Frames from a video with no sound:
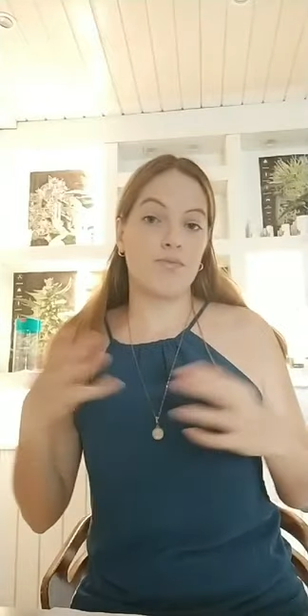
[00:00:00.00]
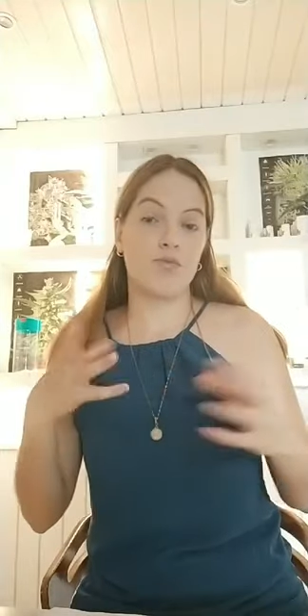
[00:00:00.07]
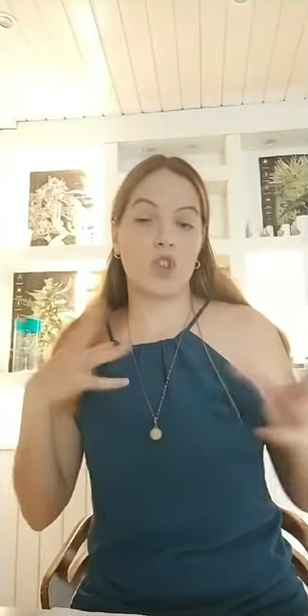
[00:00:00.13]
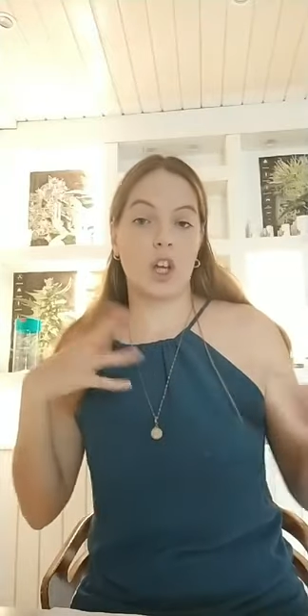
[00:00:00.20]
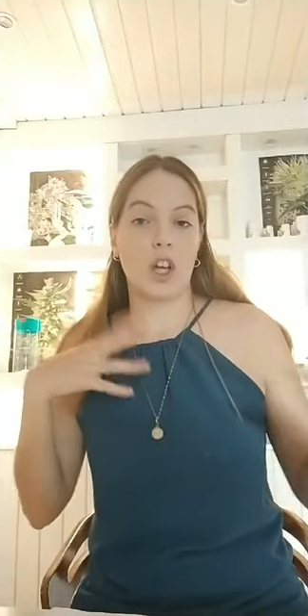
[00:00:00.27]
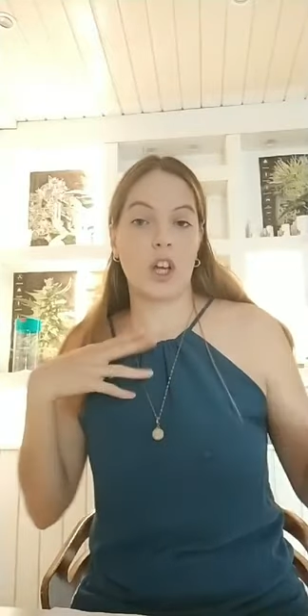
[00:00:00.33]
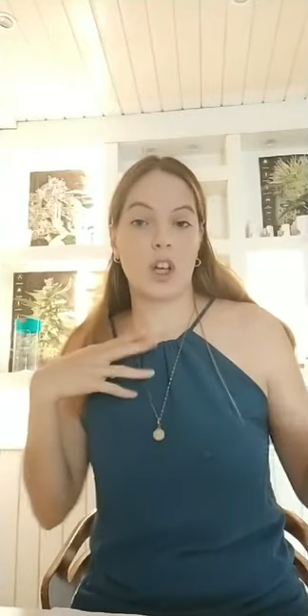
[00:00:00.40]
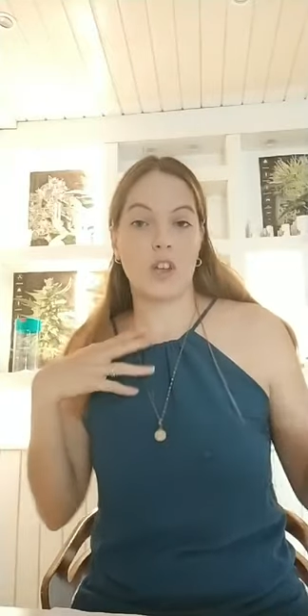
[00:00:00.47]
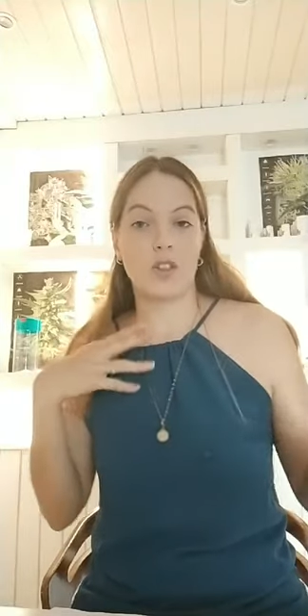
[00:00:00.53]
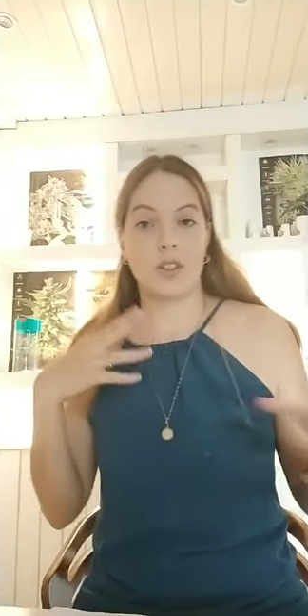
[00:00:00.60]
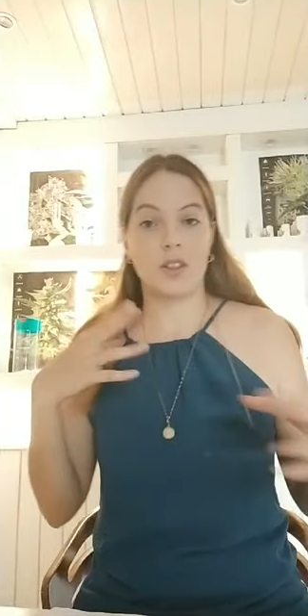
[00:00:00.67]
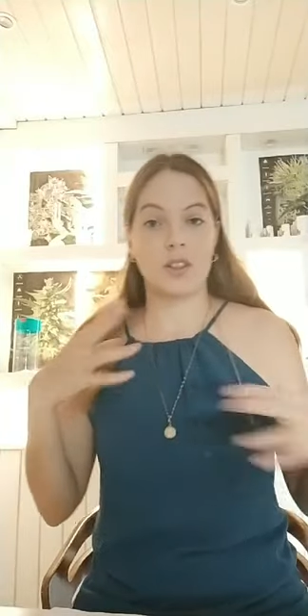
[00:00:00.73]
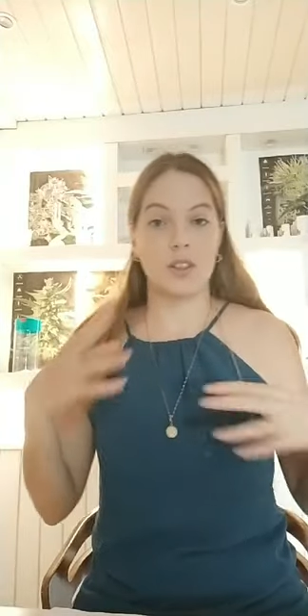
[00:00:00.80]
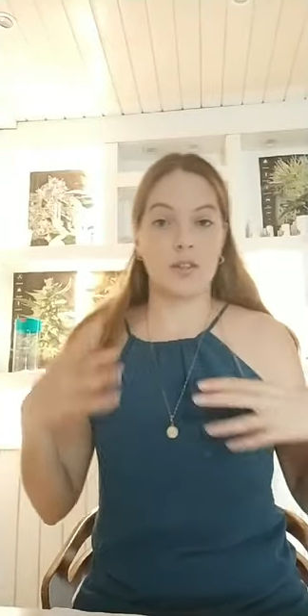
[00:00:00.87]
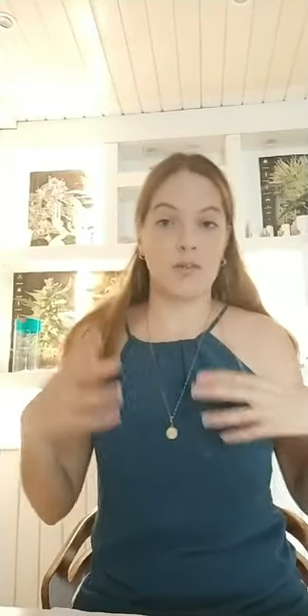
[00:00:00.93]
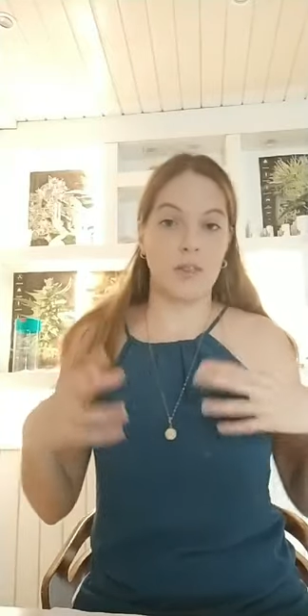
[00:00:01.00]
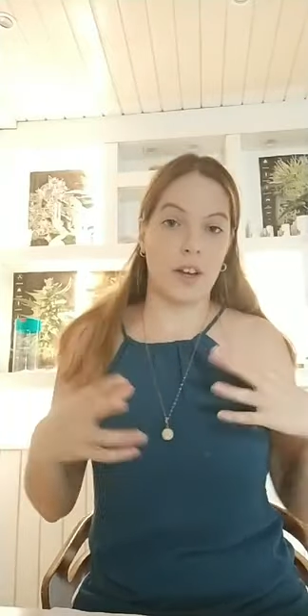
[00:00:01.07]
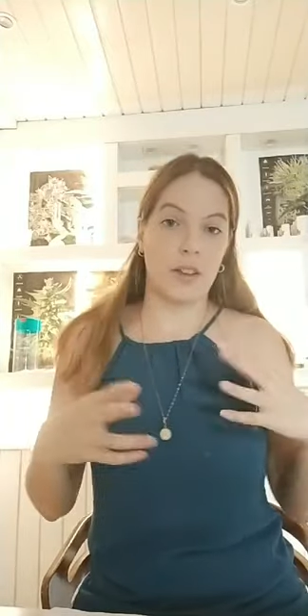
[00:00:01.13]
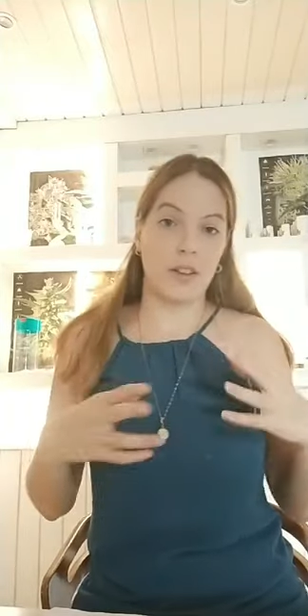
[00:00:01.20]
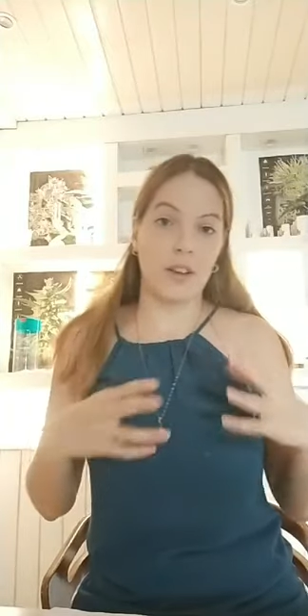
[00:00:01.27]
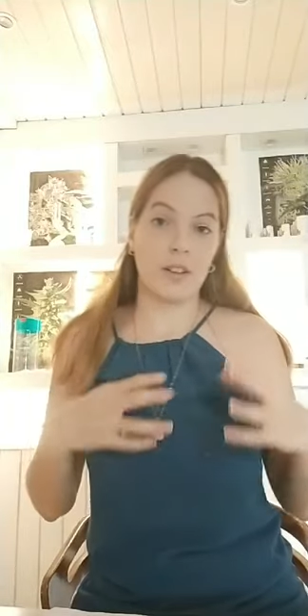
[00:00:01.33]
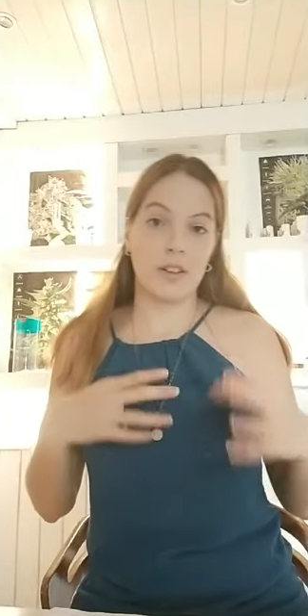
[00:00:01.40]
change and stuff
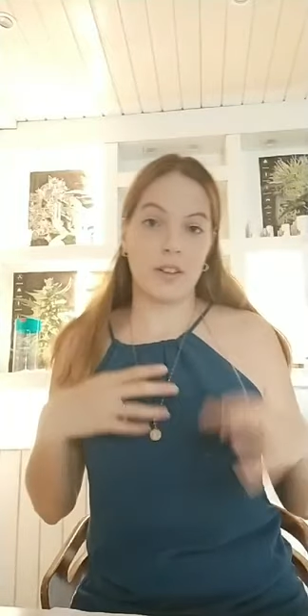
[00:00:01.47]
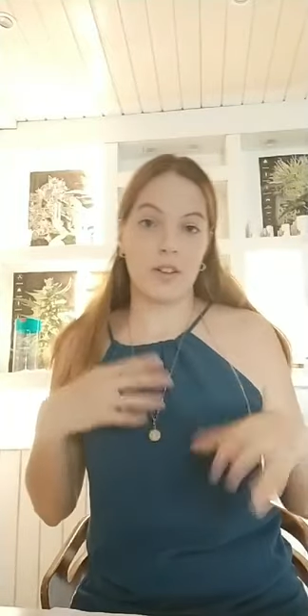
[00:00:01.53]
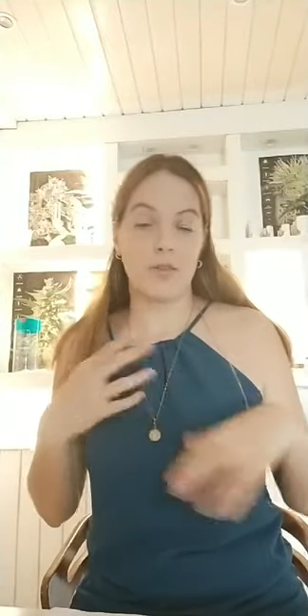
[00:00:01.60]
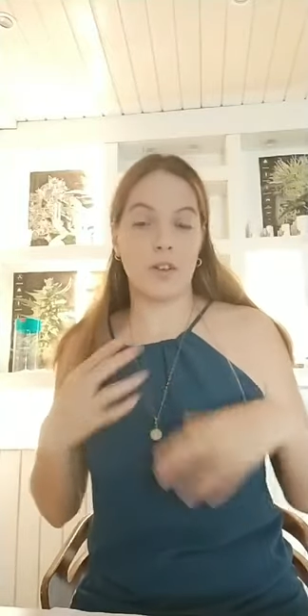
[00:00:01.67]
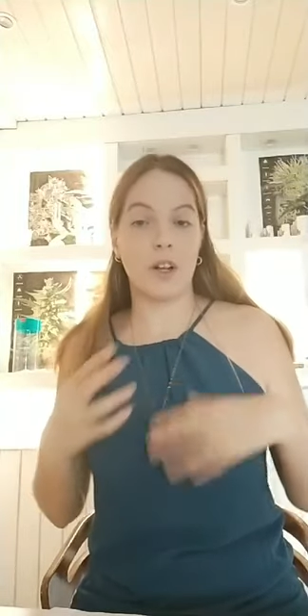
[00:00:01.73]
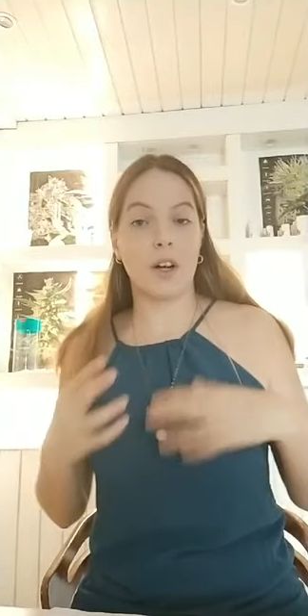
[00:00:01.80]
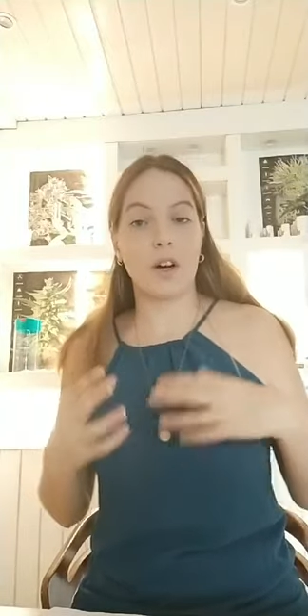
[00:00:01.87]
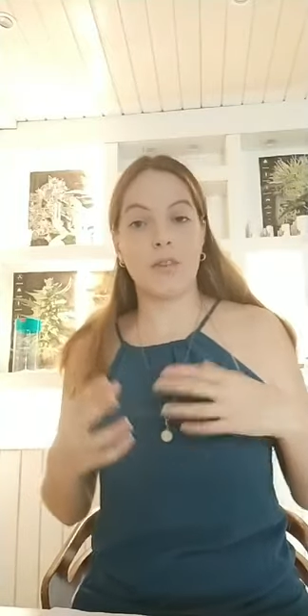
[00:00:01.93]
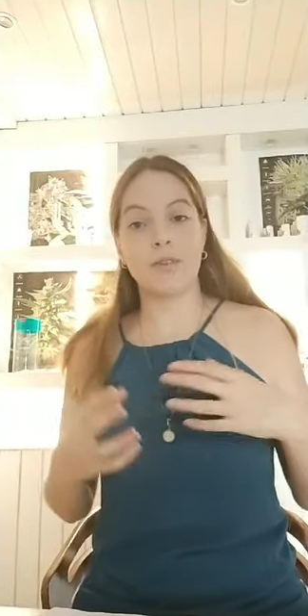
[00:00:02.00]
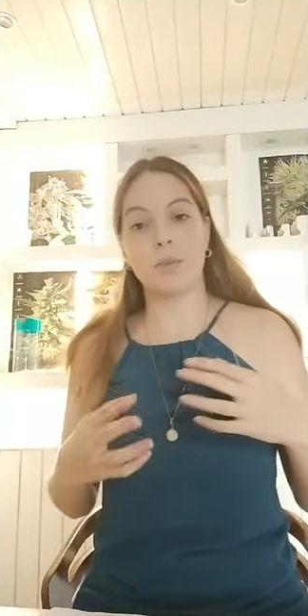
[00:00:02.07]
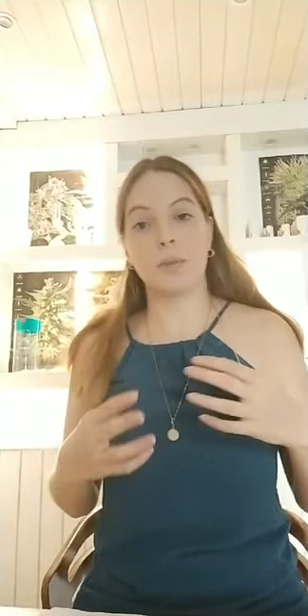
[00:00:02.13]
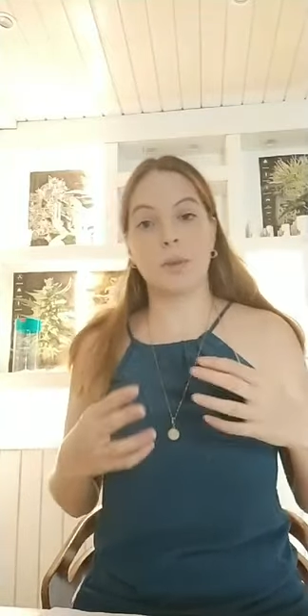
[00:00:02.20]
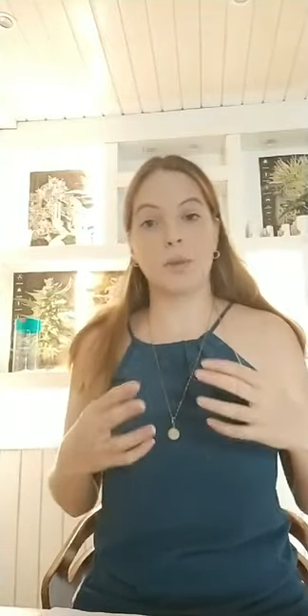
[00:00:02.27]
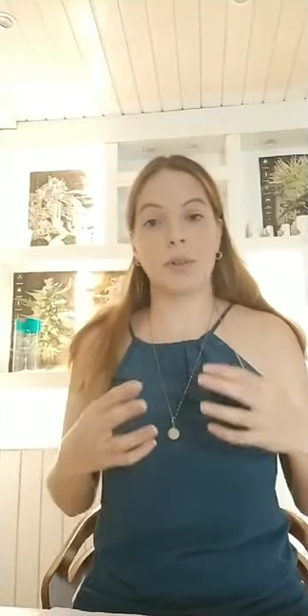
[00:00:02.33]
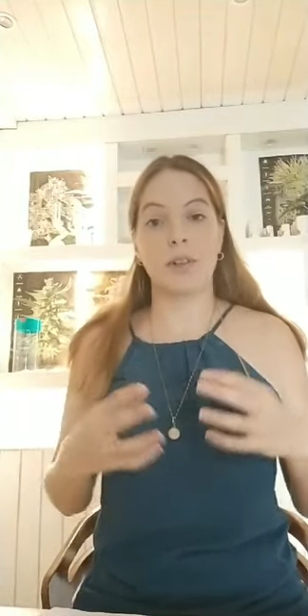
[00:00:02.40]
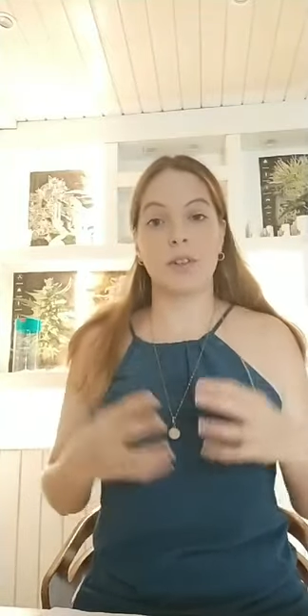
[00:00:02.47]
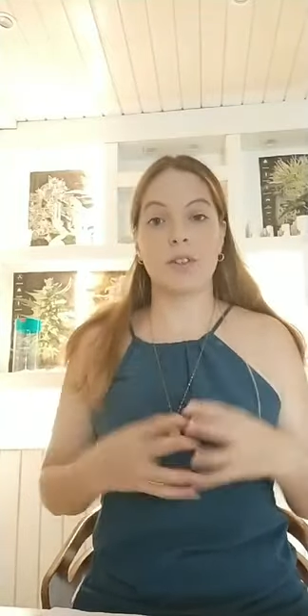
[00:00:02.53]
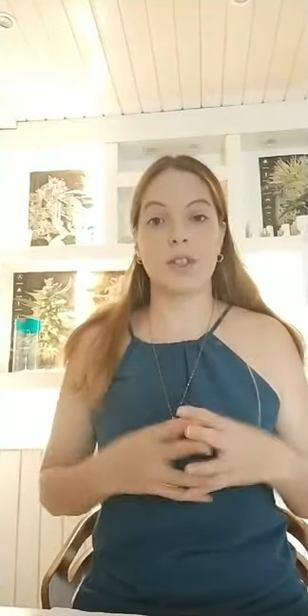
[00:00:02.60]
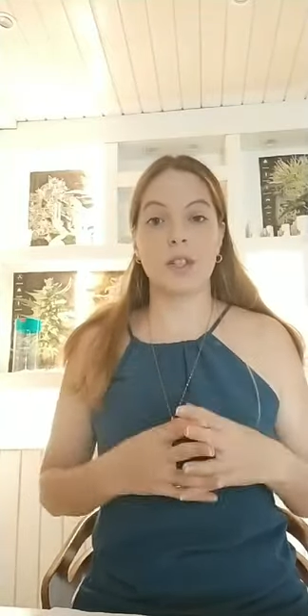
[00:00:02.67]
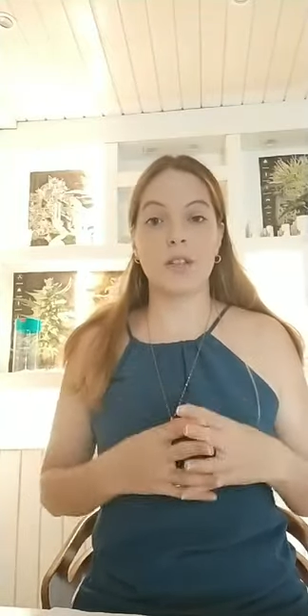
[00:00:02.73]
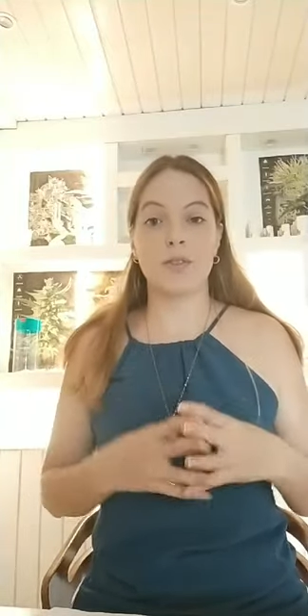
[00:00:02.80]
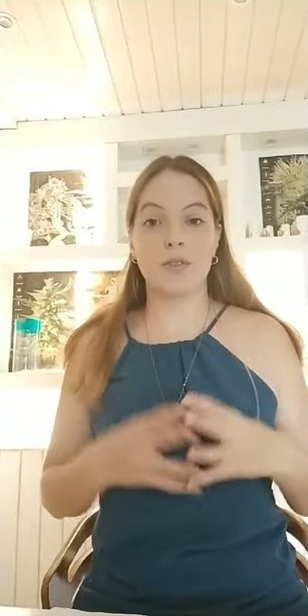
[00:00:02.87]
like that and feel comfortable with
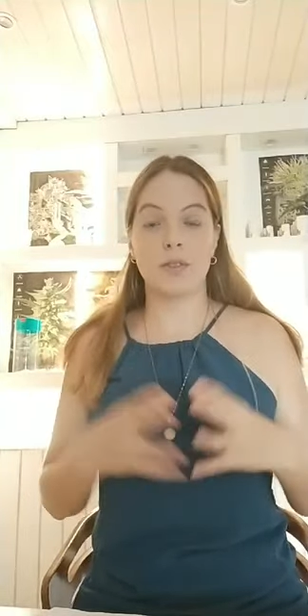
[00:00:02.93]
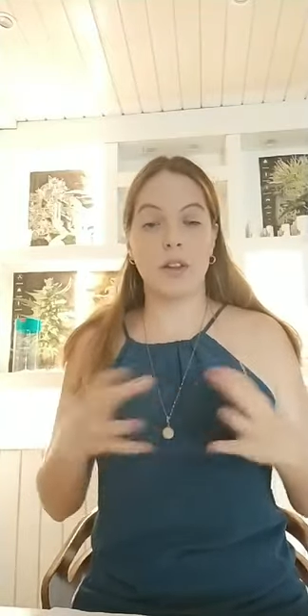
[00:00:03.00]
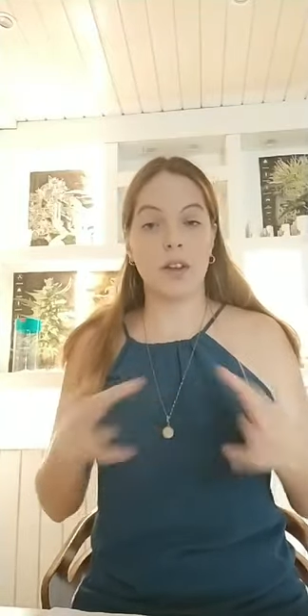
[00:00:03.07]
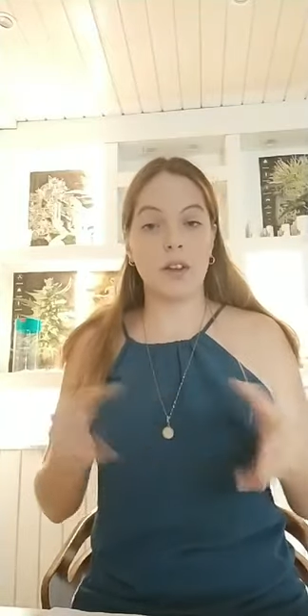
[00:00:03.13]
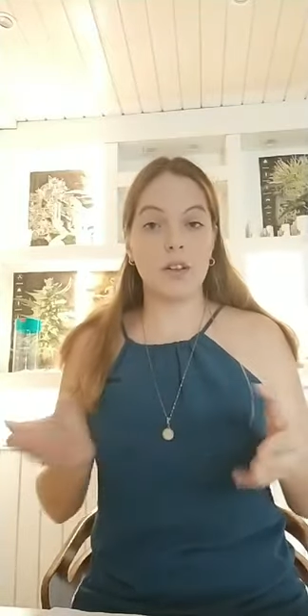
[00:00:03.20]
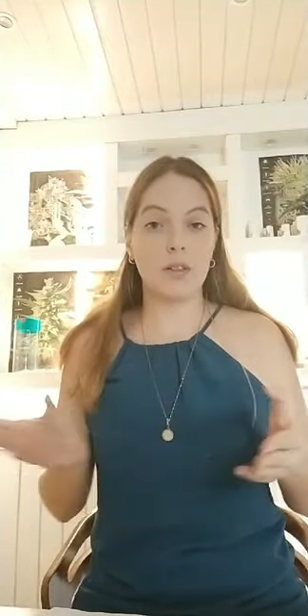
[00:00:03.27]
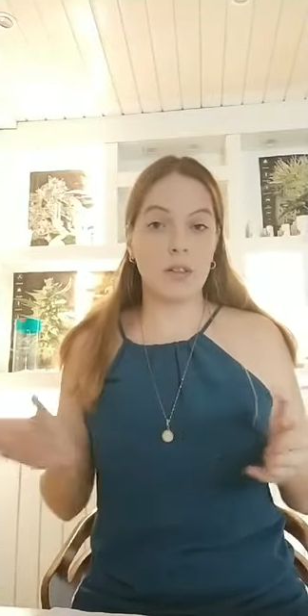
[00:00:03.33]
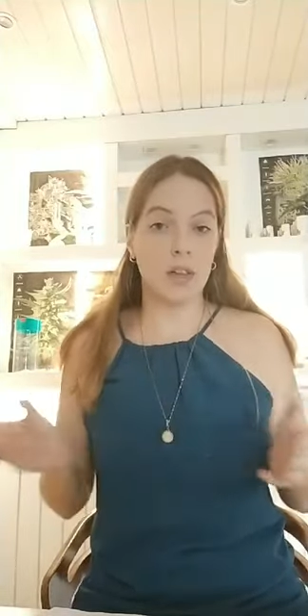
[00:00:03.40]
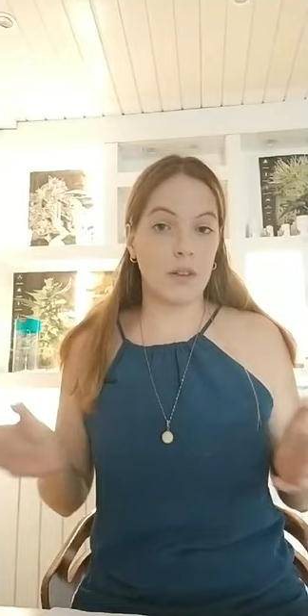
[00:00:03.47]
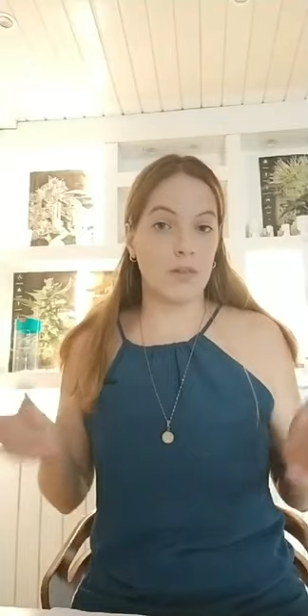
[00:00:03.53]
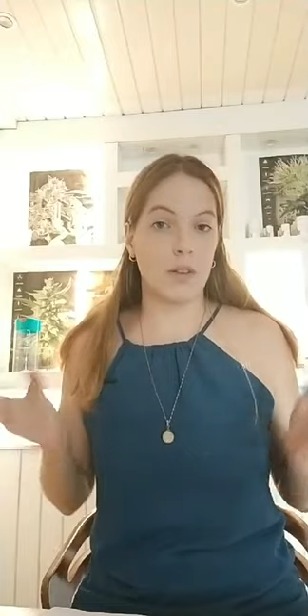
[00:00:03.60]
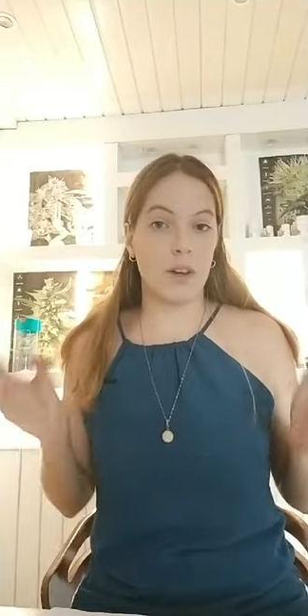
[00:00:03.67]
yourself. So carry with